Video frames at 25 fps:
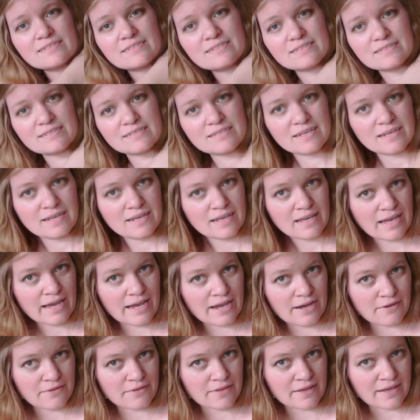is
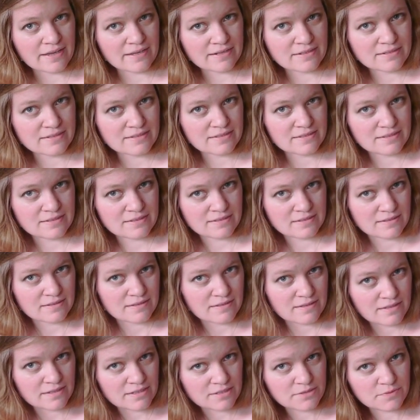how
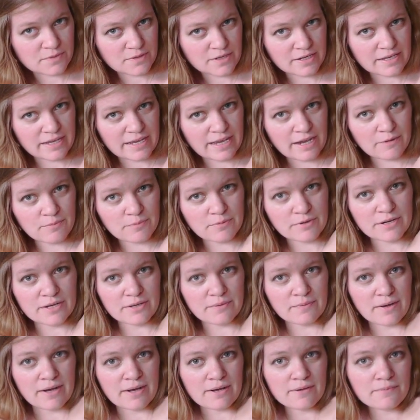that's working out
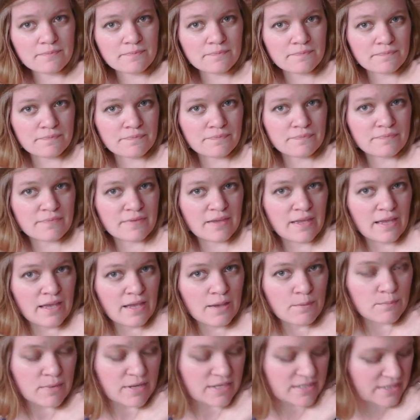pretty well.
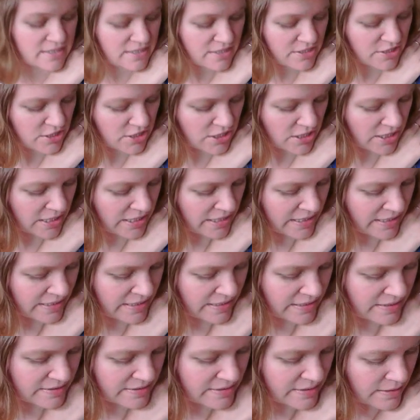My sister
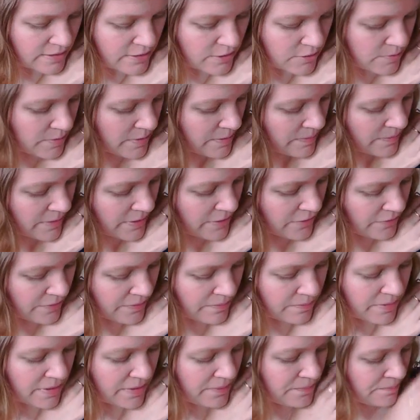is a little bit bigger
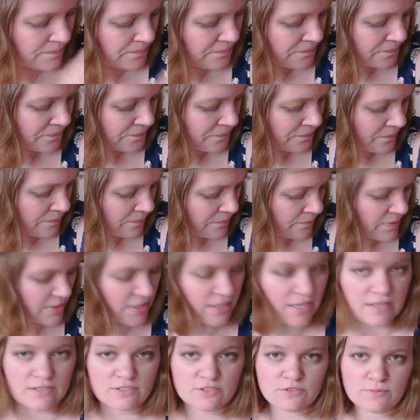than me, but
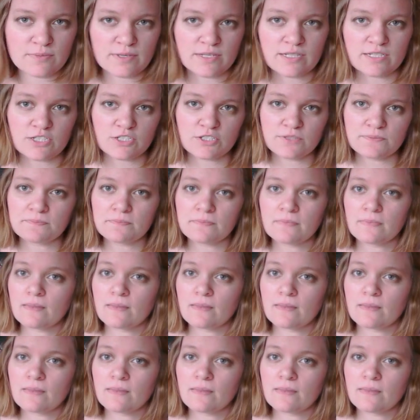not too much.